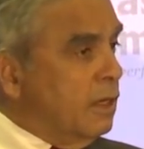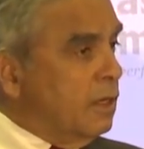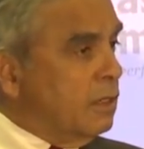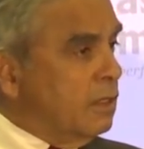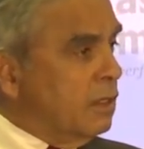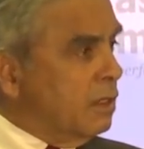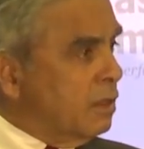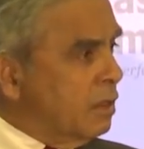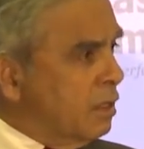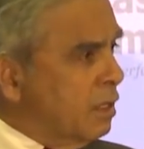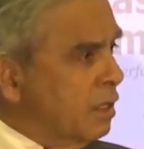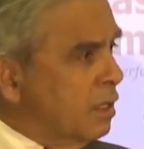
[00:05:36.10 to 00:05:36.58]

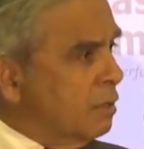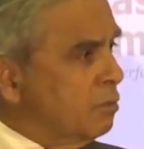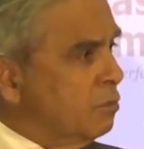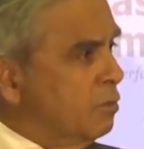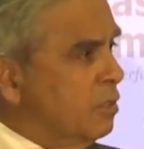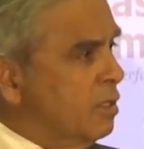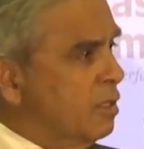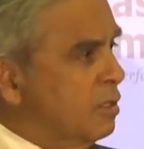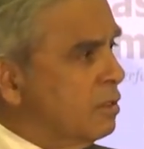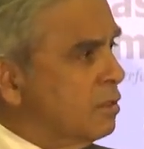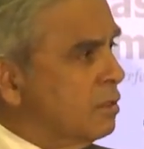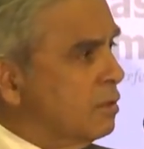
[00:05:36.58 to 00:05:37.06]
And the
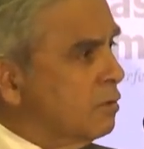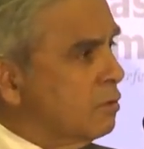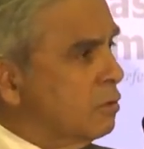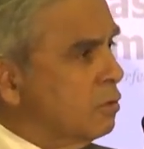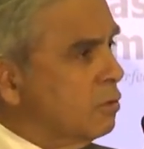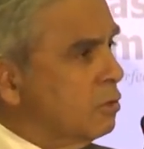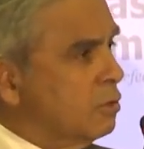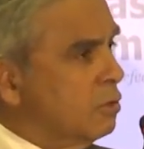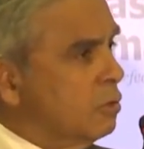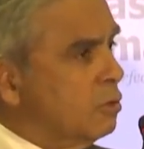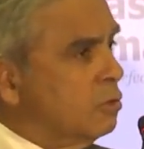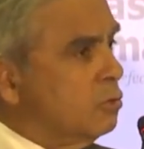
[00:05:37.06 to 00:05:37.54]
third piece of
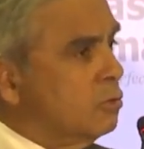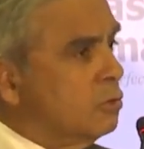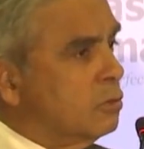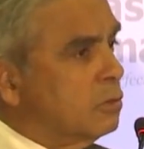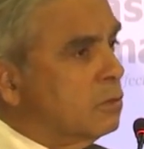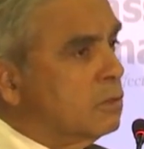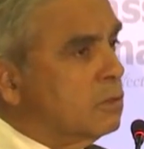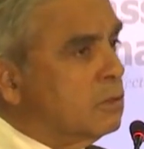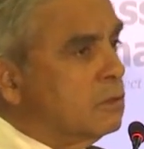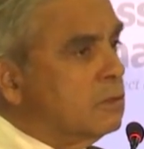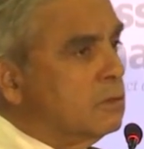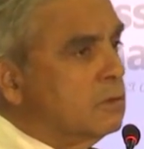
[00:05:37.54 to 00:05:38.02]
good
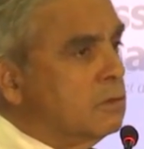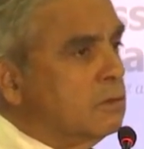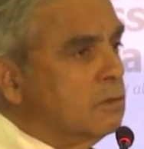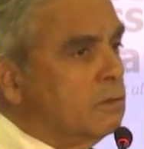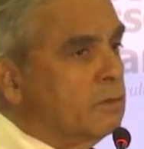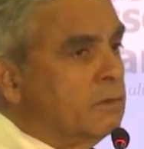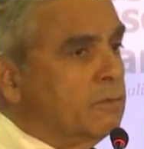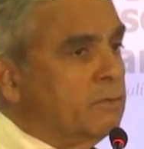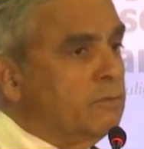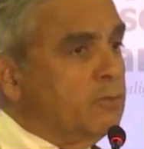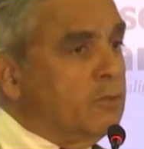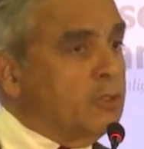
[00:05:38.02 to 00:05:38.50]
news,
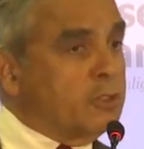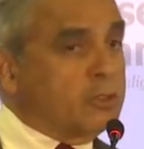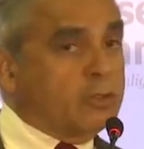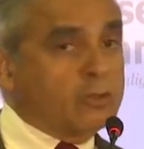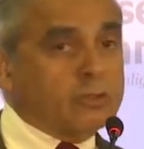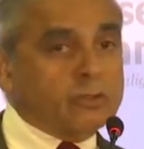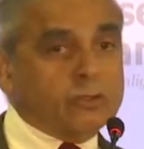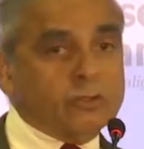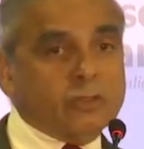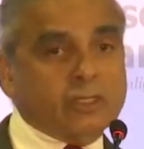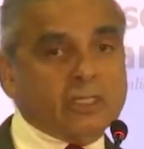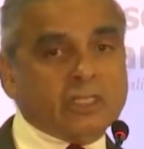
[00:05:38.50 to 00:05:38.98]
which
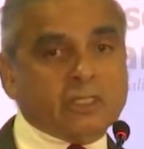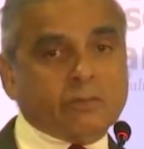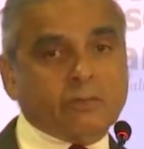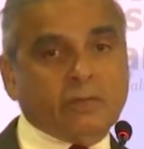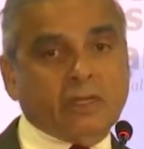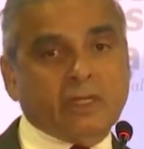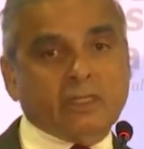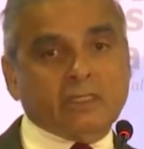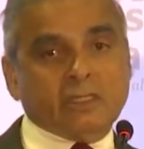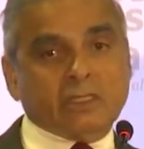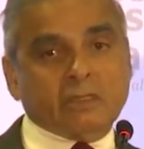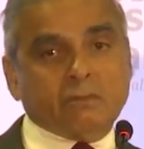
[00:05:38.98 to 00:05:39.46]
also
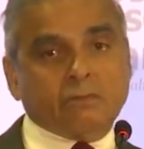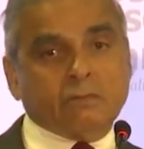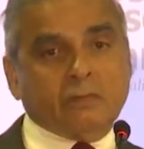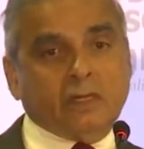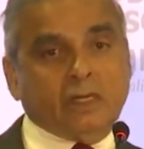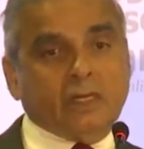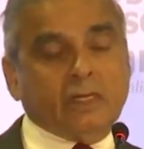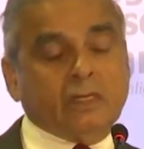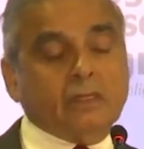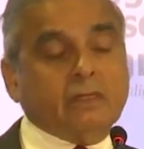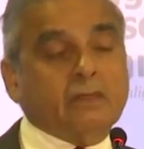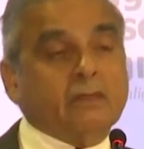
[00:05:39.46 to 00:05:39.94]
explains
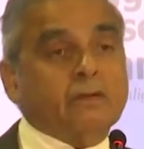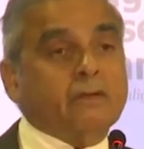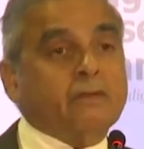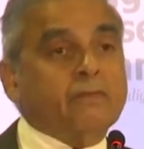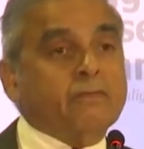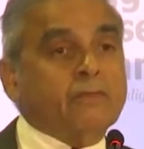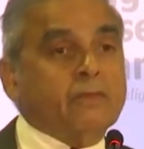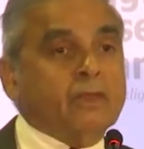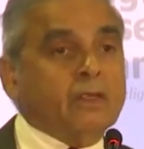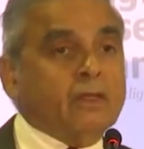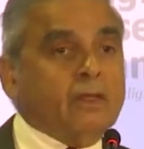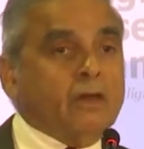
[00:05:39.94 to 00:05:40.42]
my
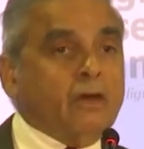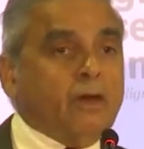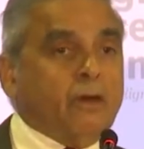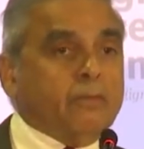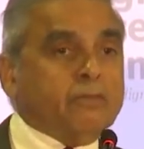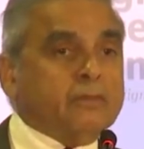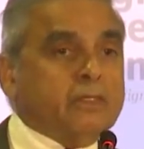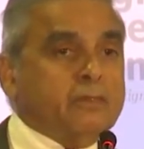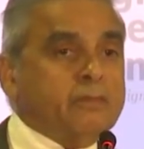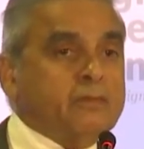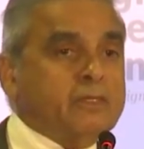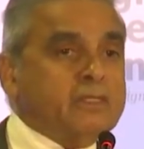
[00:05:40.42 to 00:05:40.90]

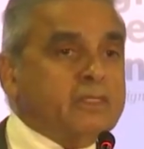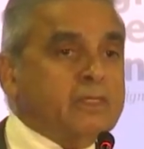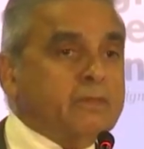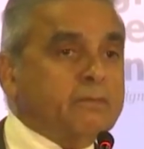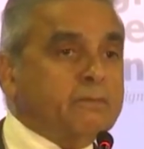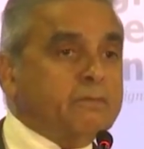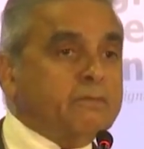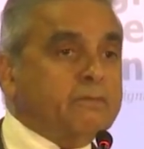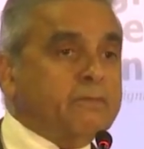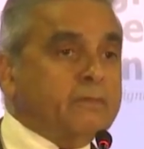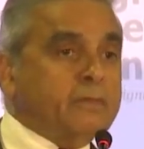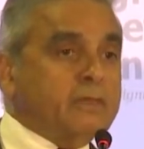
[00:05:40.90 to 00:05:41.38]

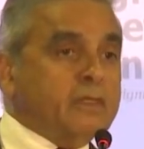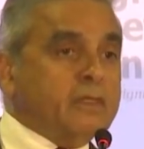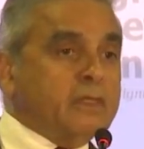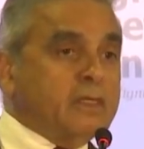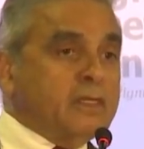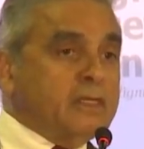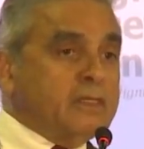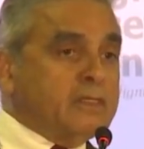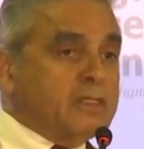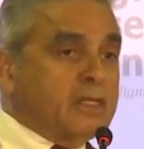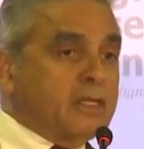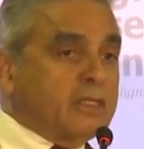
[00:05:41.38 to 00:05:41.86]
optimism,
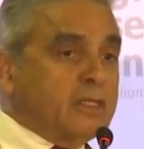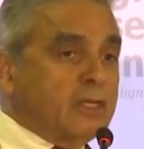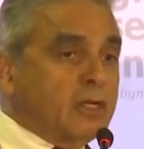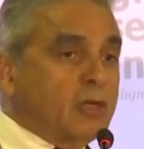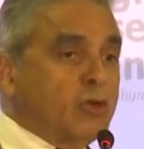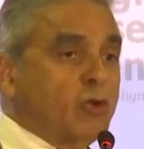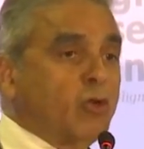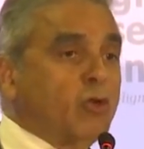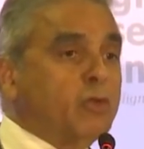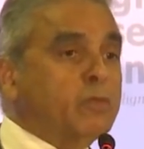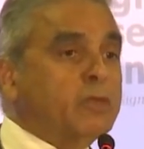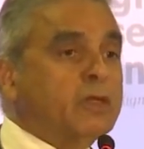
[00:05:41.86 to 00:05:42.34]
is that the
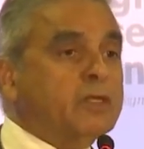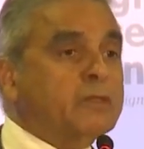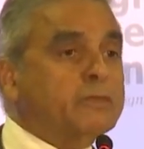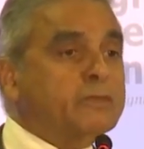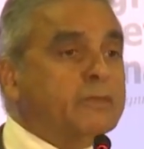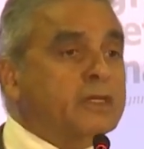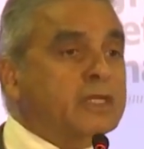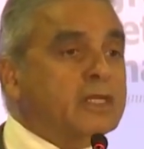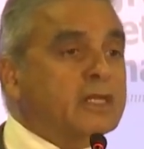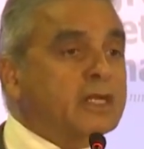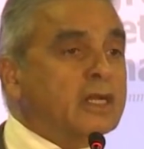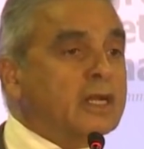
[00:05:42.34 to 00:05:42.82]
global
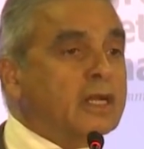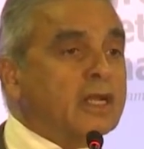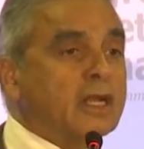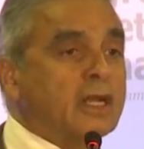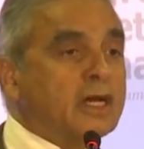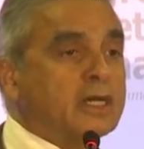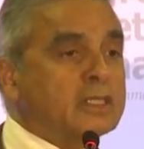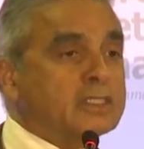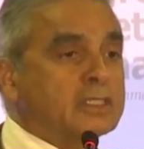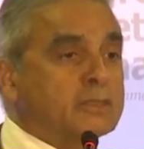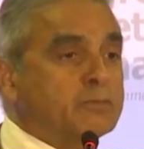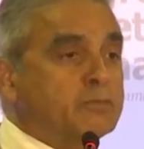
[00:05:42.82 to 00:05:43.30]
middle
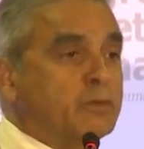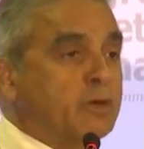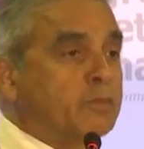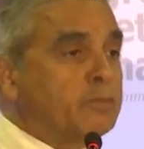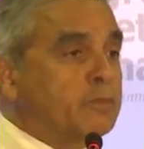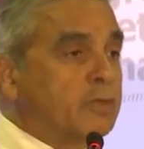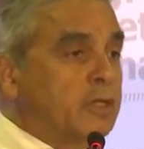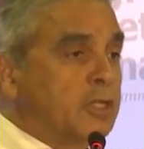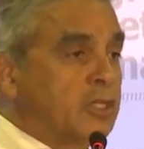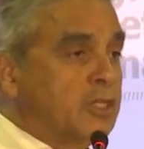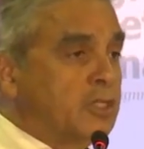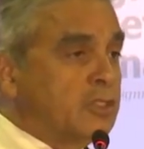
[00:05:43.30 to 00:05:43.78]
class
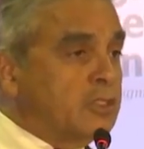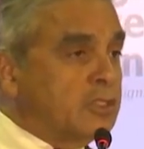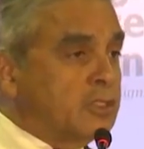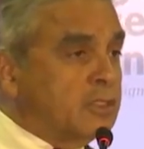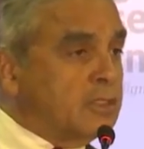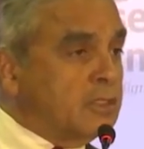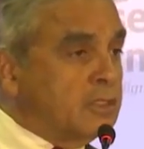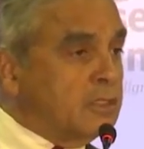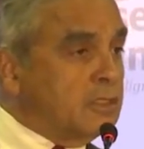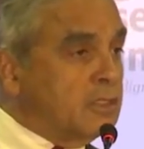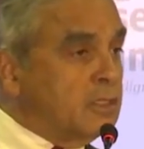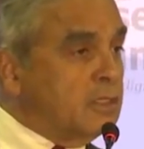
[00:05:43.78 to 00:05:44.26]

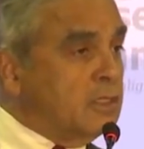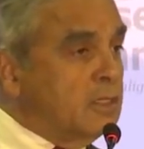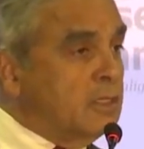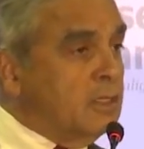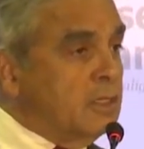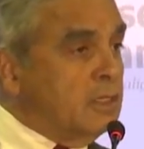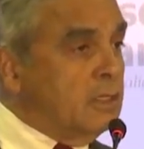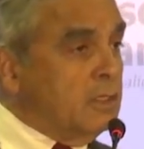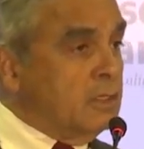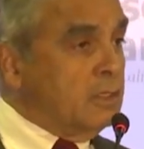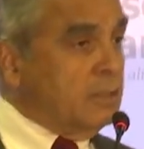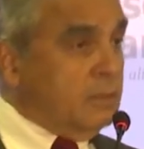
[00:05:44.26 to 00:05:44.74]
population,
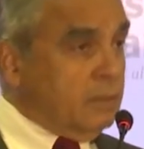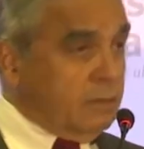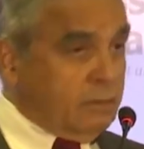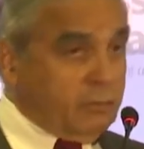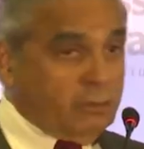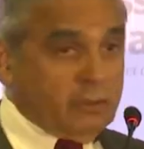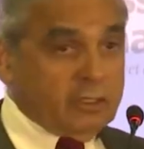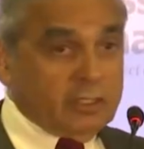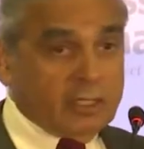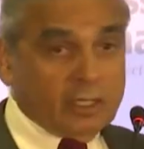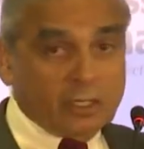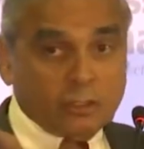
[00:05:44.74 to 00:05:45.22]

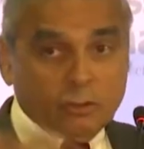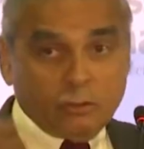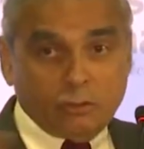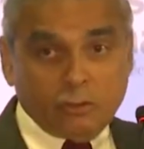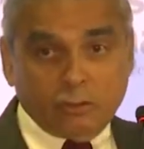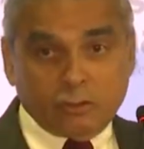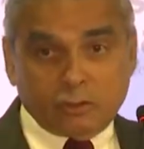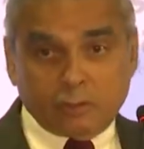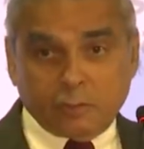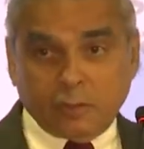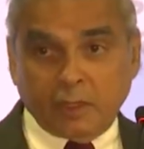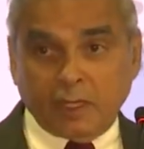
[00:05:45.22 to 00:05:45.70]
which
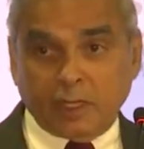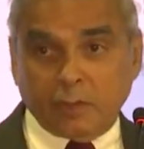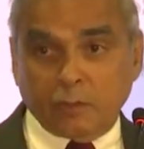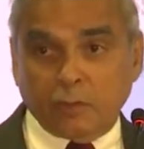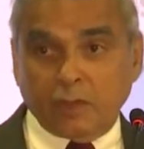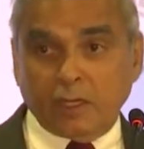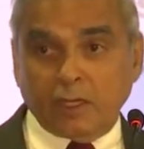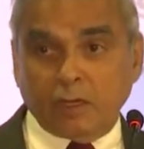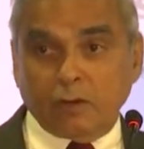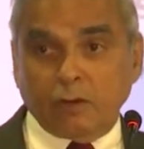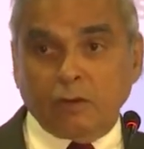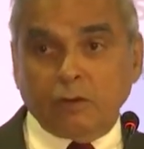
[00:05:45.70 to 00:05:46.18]
includes, by the
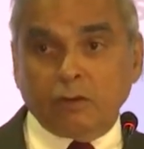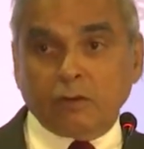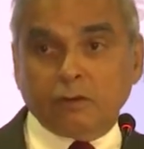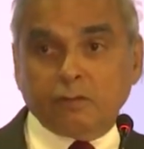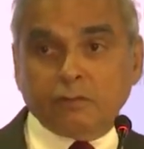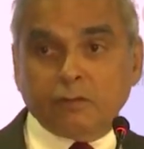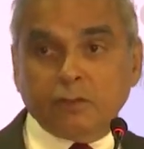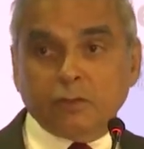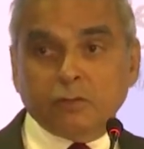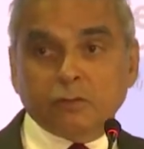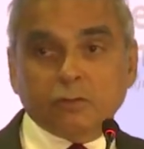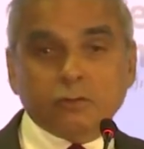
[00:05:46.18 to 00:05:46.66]
way, all
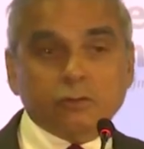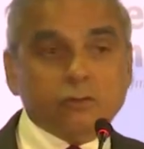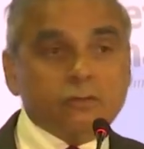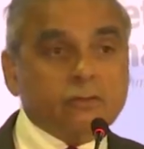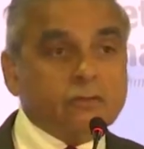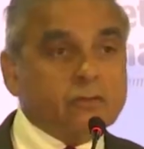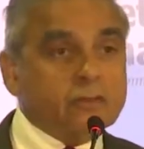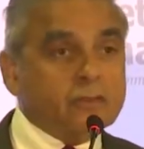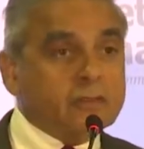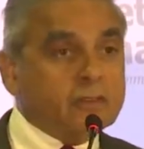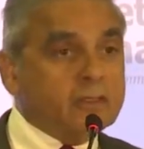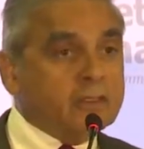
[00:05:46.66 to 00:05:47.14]
of you,
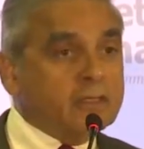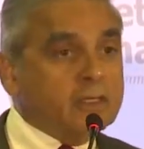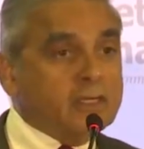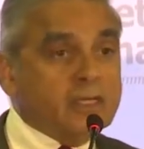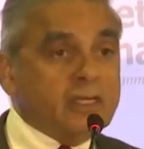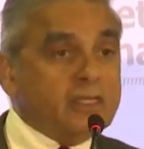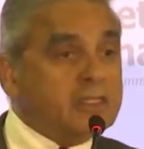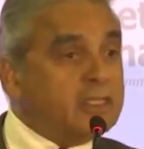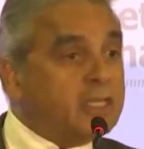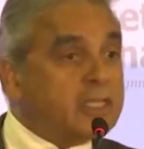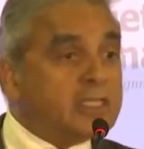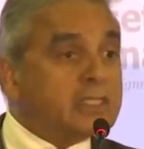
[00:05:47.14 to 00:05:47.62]

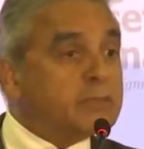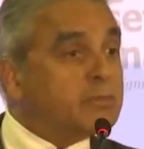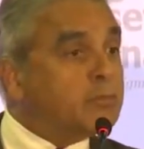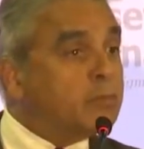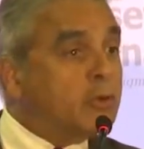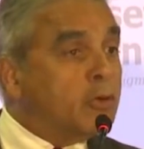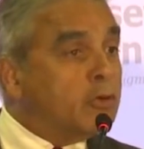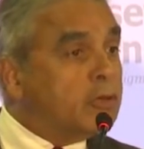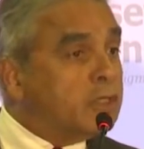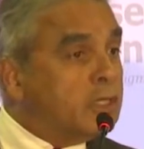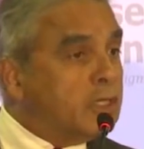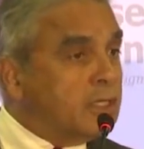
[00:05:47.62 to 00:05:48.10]
is
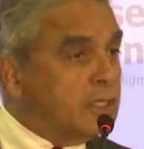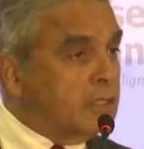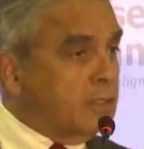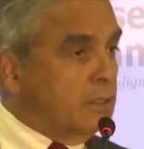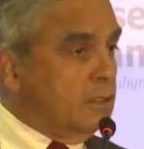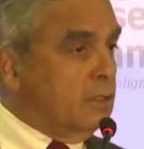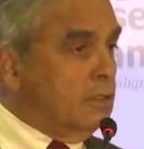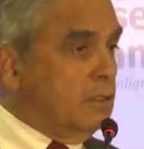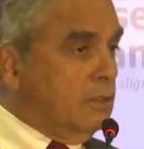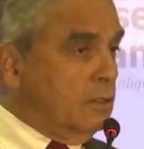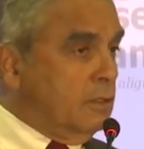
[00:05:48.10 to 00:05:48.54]
exploding